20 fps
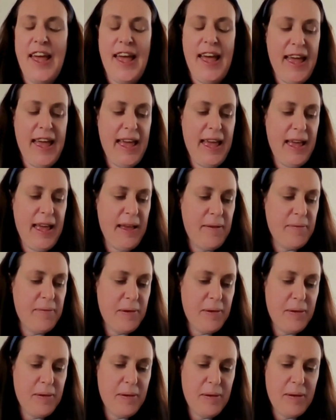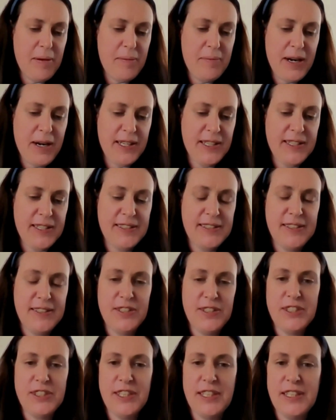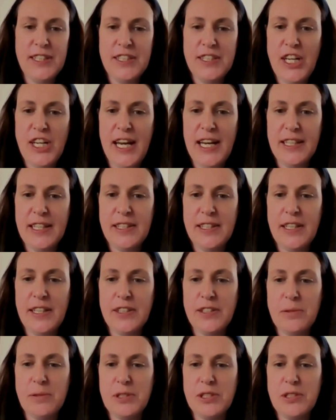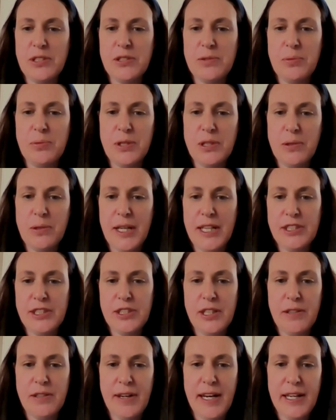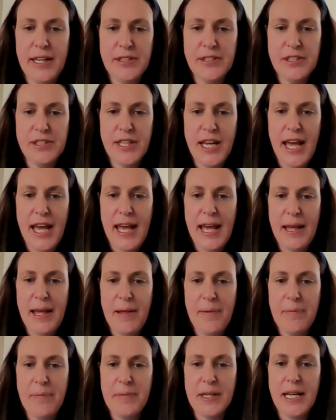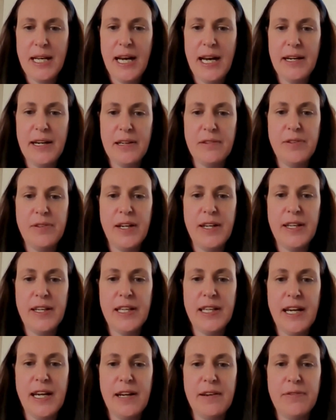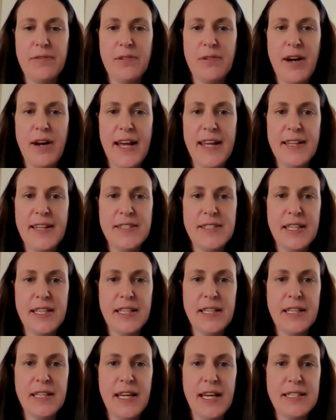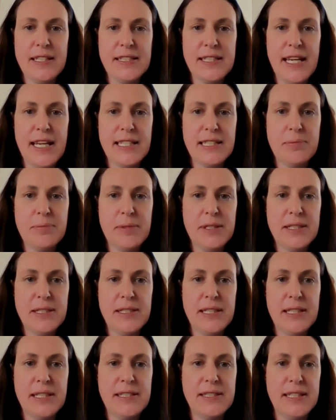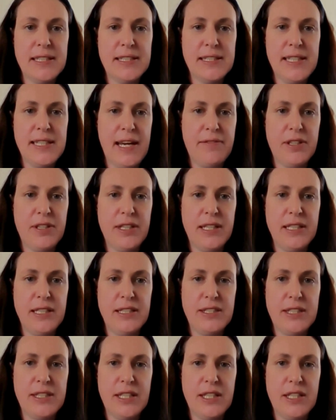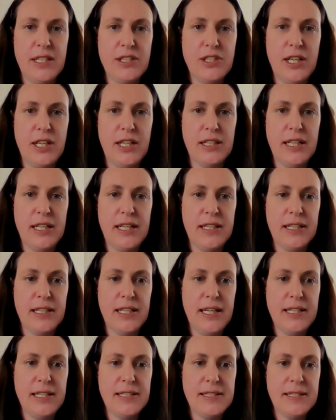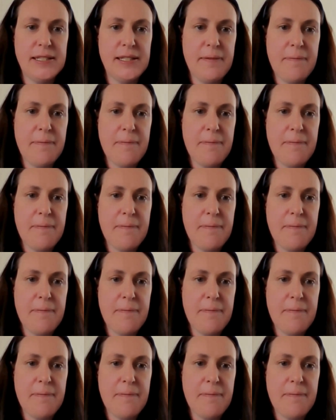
Um, Marcus, just in the chat there, there was just one question around clarifying a forensic assessment. Is this ever needed in a childcare case?